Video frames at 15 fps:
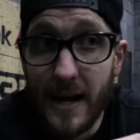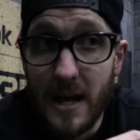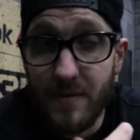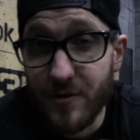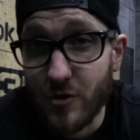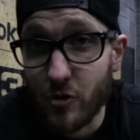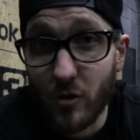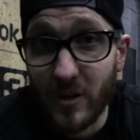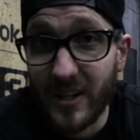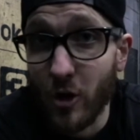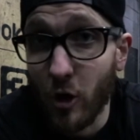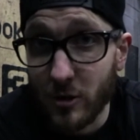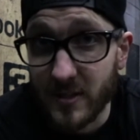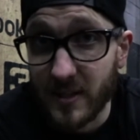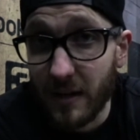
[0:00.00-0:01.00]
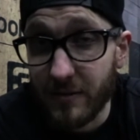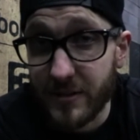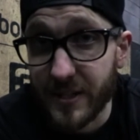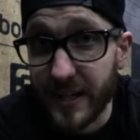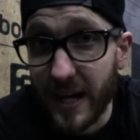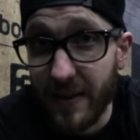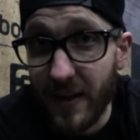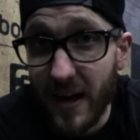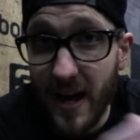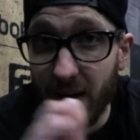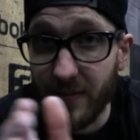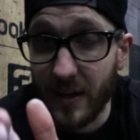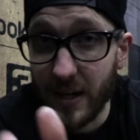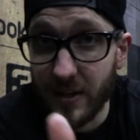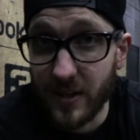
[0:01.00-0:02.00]
If you're struggling altogether to get
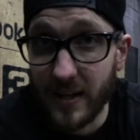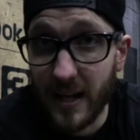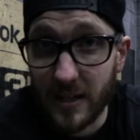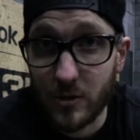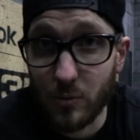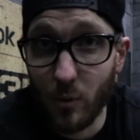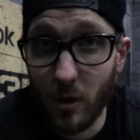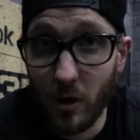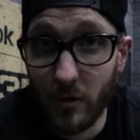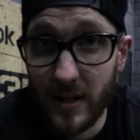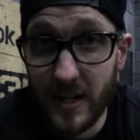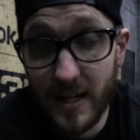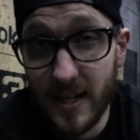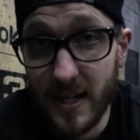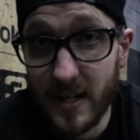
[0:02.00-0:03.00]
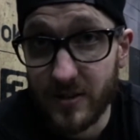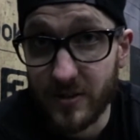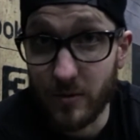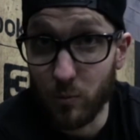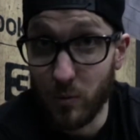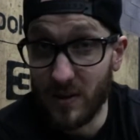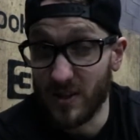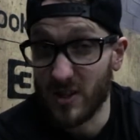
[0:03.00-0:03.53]
that, then your next one is with